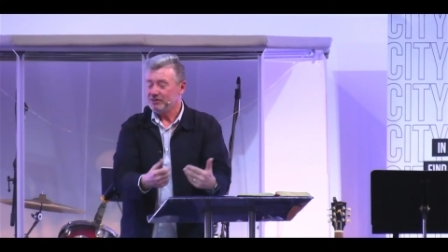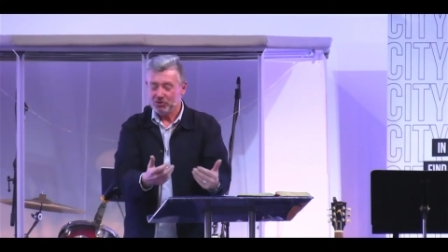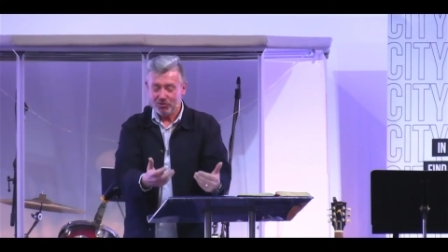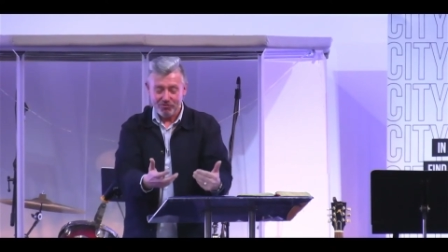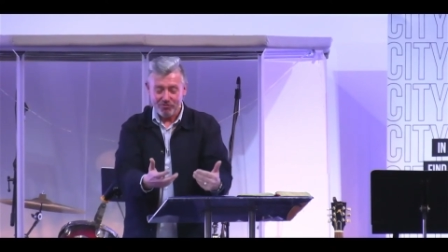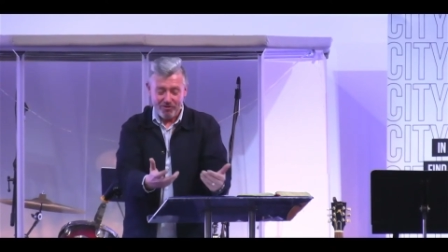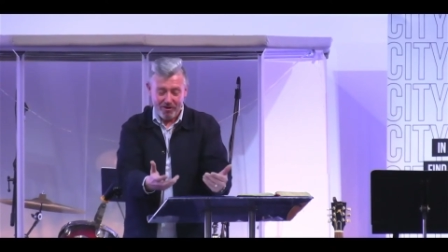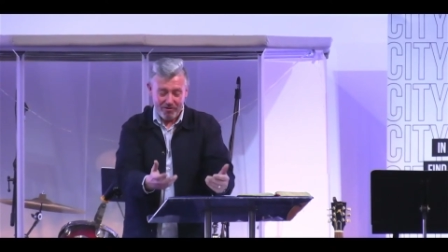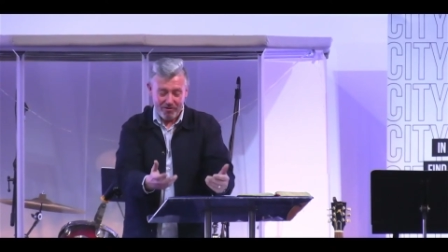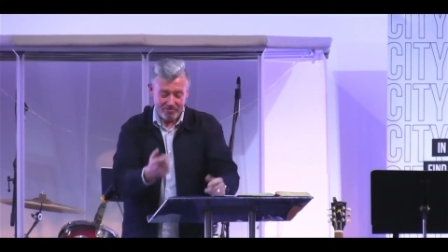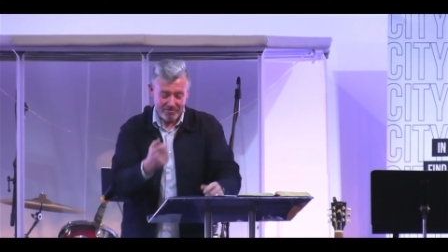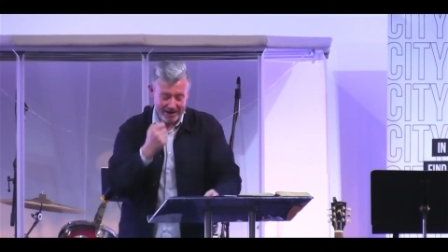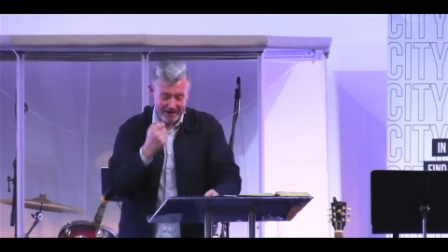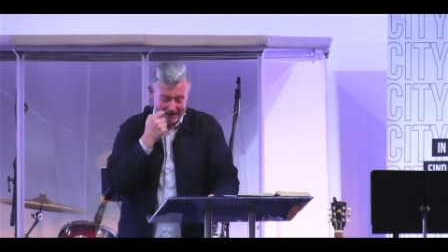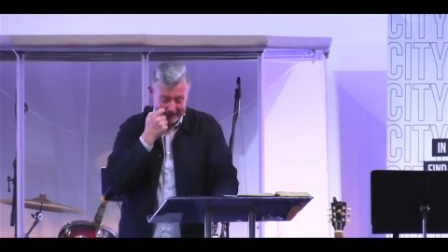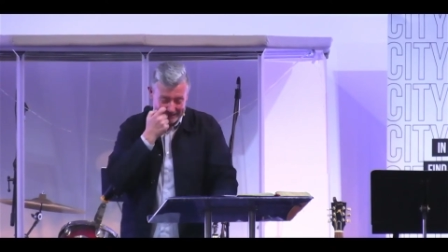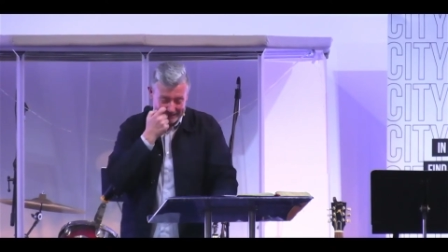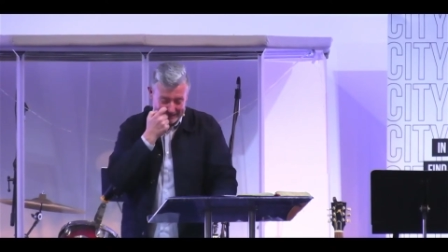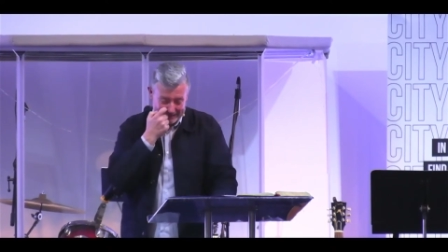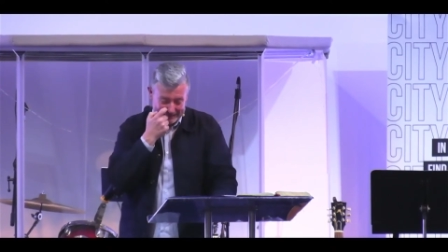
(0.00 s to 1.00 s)
grow
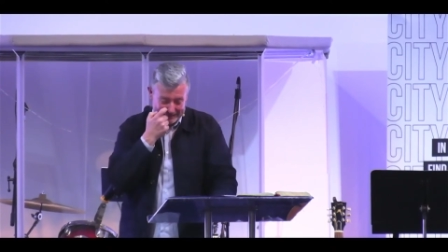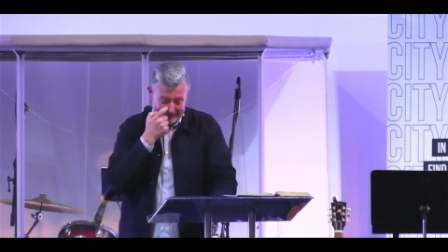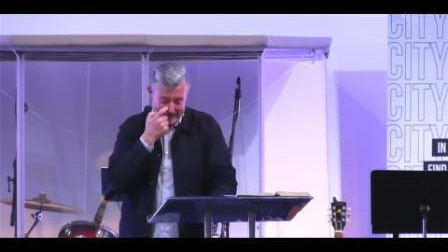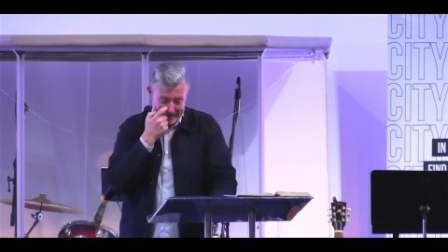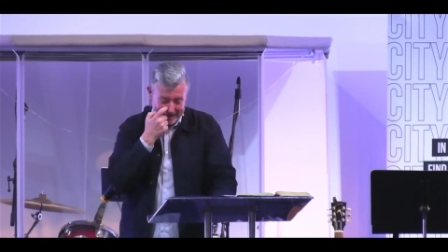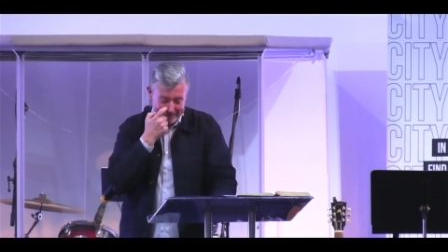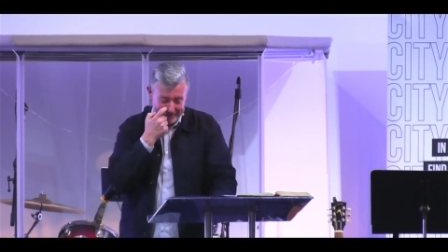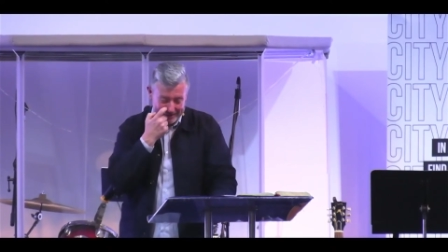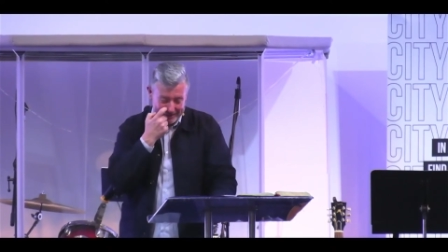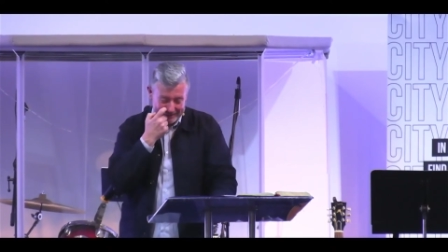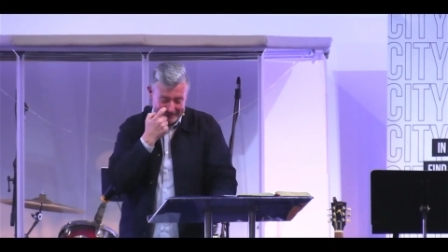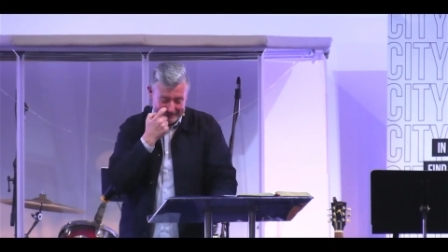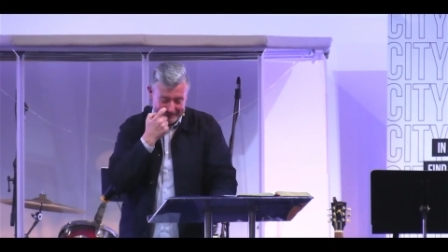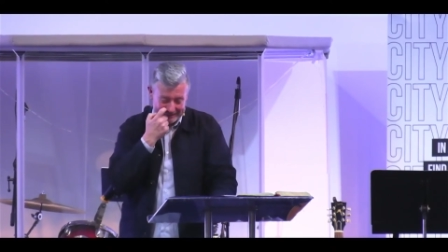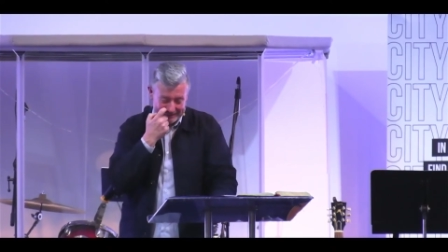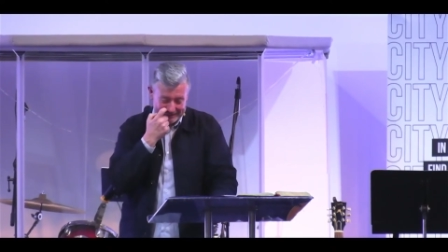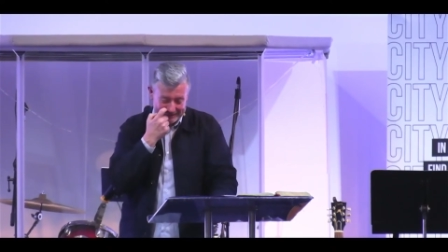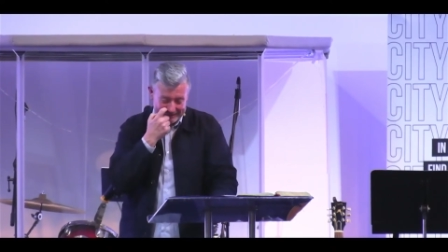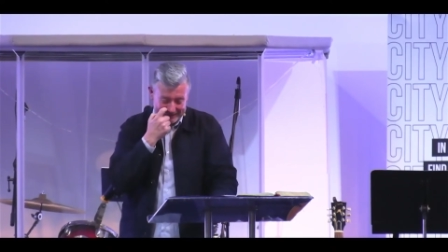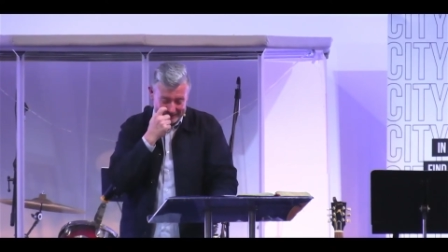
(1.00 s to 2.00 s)
in these areas
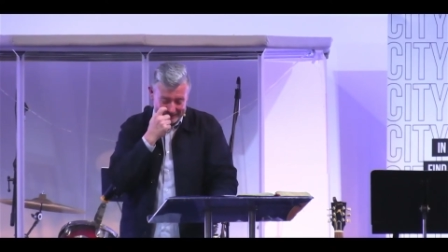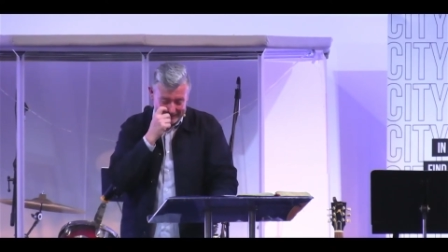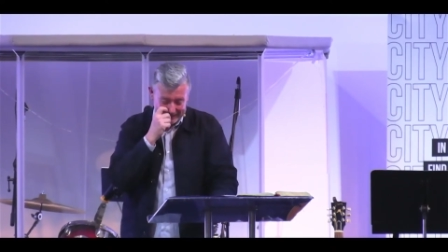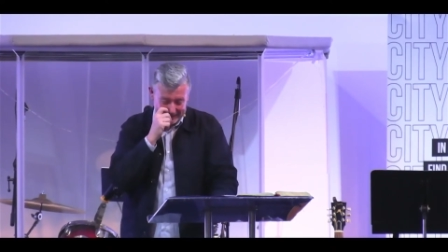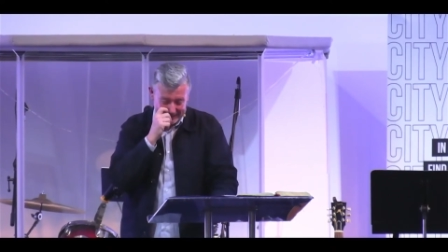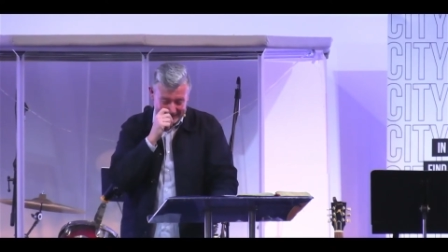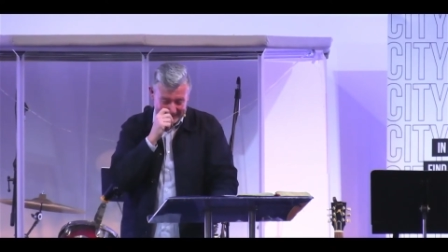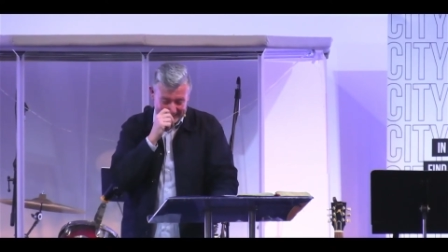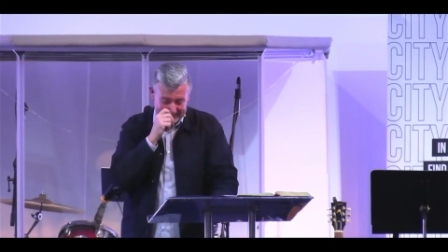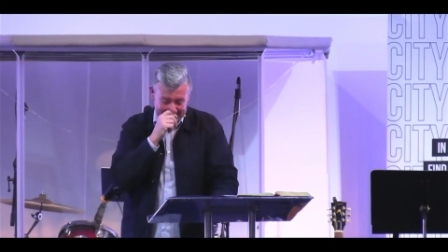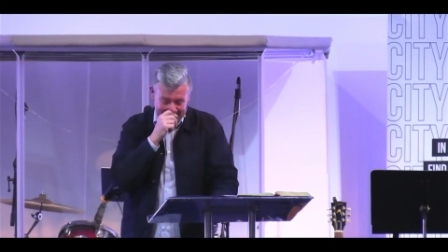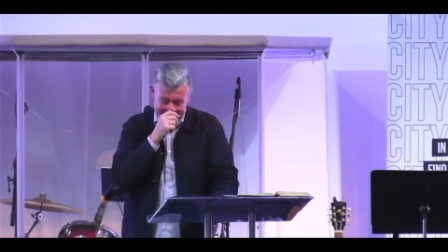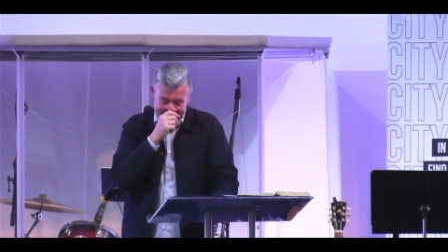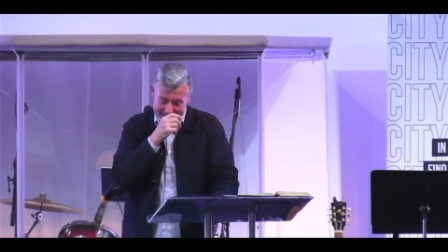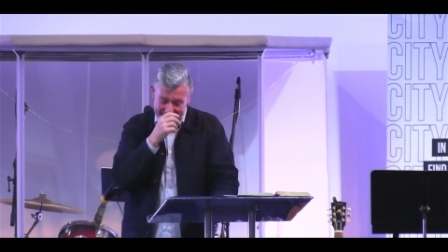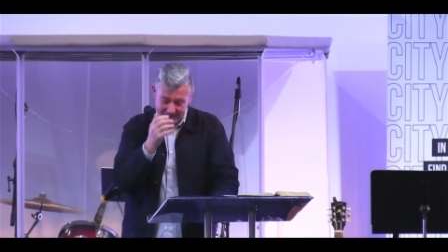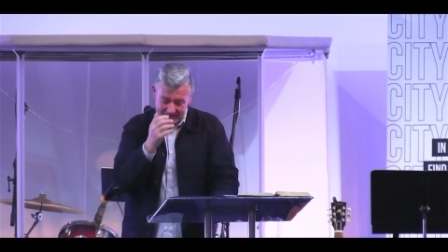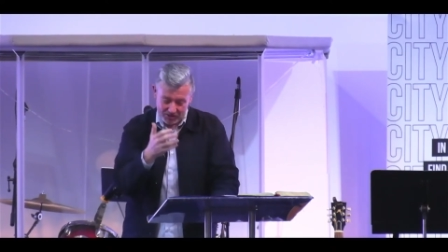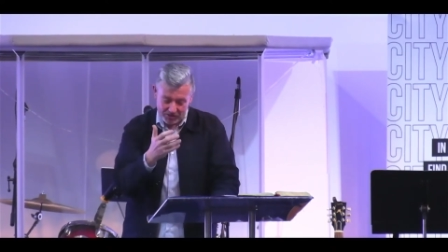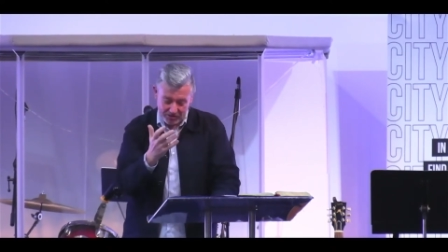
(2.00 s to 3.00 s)
and
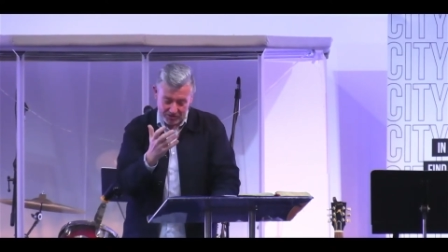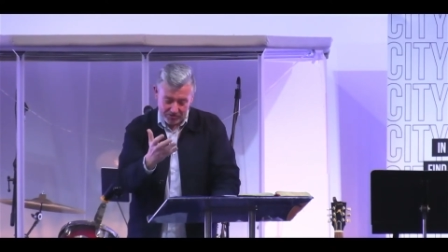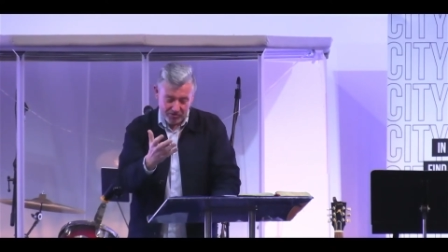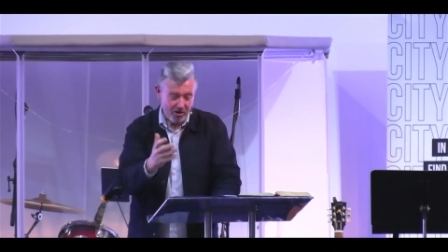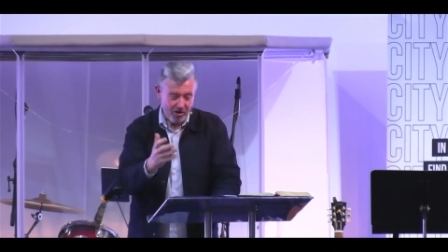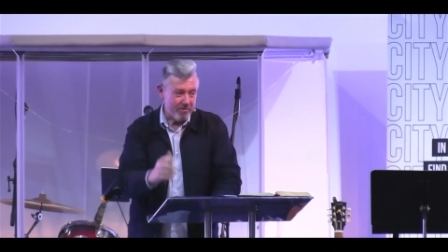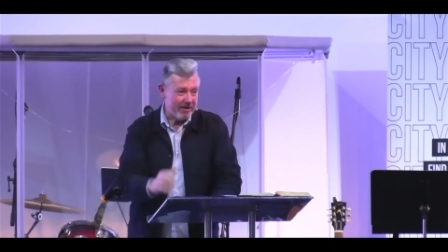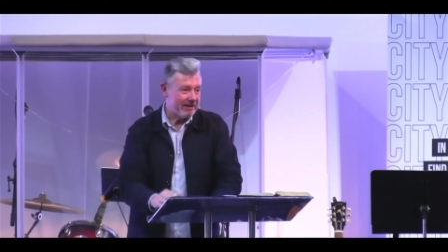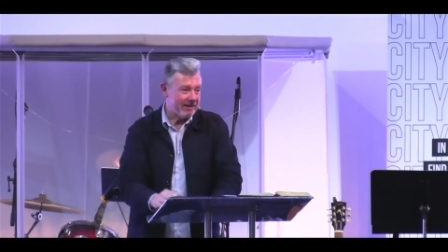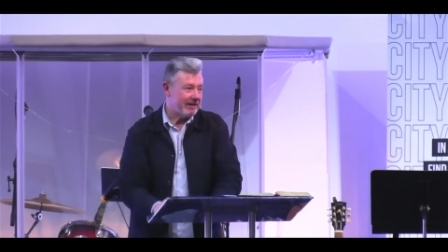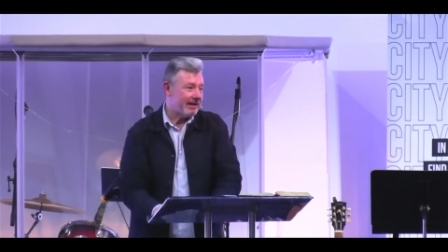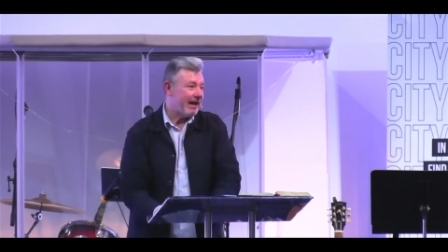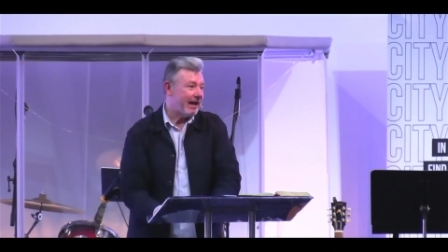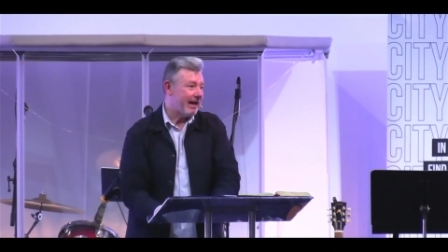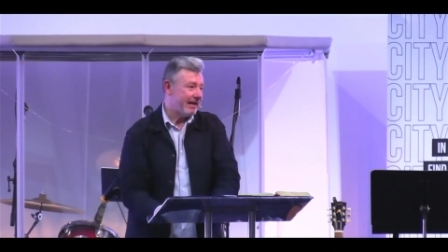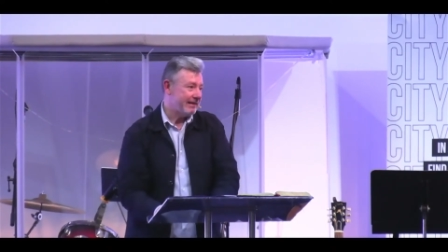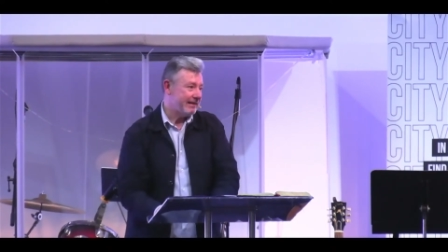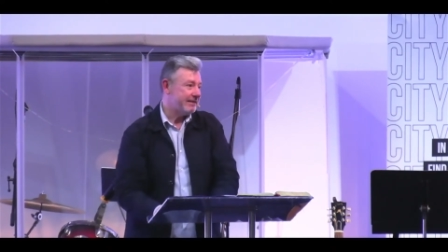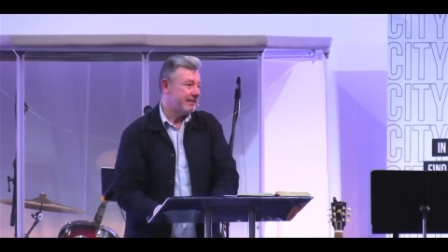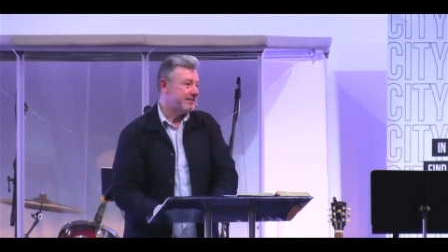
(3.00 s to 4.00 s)
let's grow in
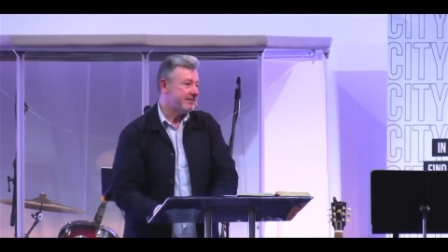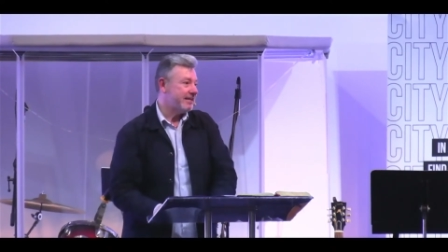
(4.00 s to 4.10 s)
kindness.